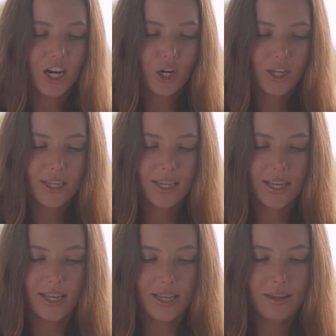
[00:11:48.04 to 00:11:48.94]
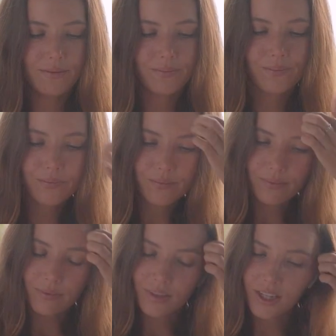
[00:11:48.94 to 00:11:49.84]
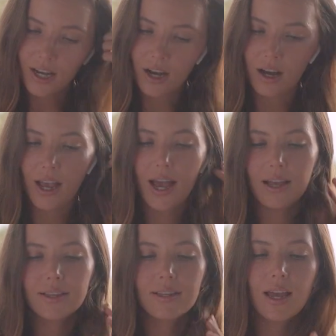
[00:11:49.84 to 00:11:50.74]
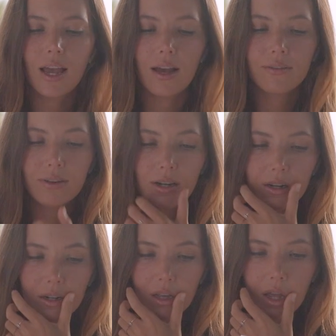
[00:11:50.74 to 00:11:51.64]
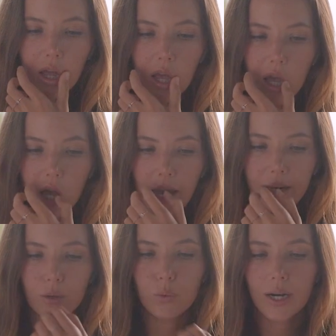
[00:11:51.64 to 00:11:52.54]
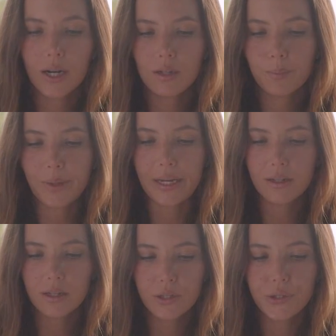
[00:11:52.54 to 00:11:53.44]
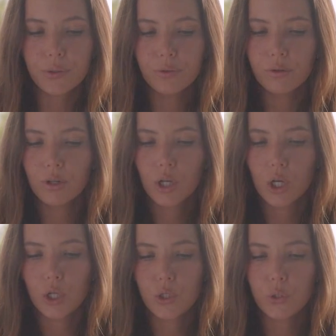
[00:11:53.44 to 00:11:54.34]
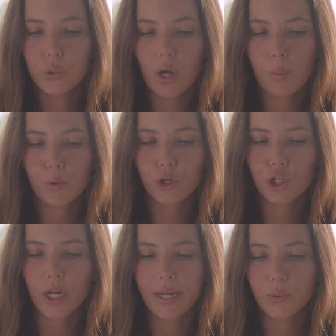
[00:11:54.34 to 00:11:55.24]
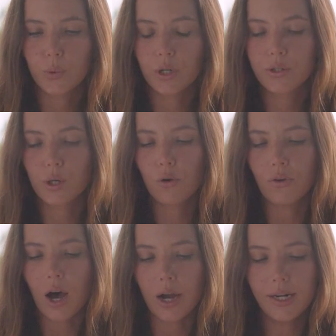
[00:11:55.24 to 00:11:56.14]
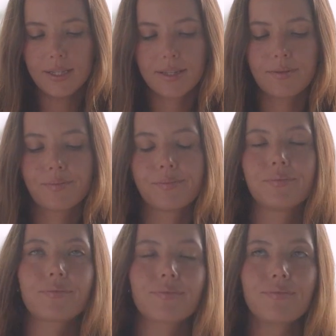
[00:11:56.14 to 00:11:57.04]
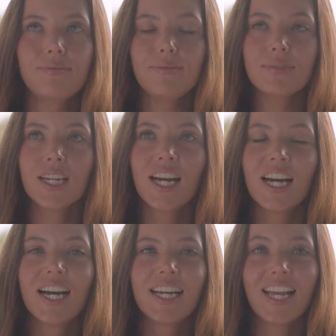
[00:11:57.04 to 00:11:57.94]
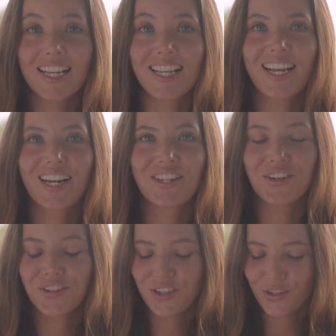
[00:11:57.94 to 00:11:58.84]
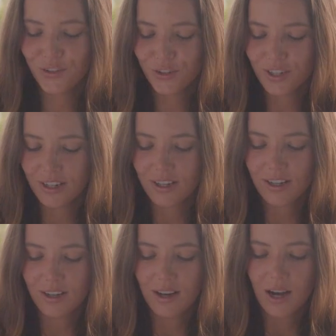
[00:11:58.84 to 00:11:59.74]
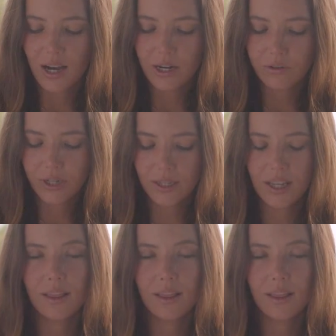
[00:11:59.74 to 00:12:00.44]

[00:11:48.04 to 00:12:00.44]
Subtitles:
Okay. Has ever anyone painted you? Do you appreciate works of arts? Yes, like I told you, I really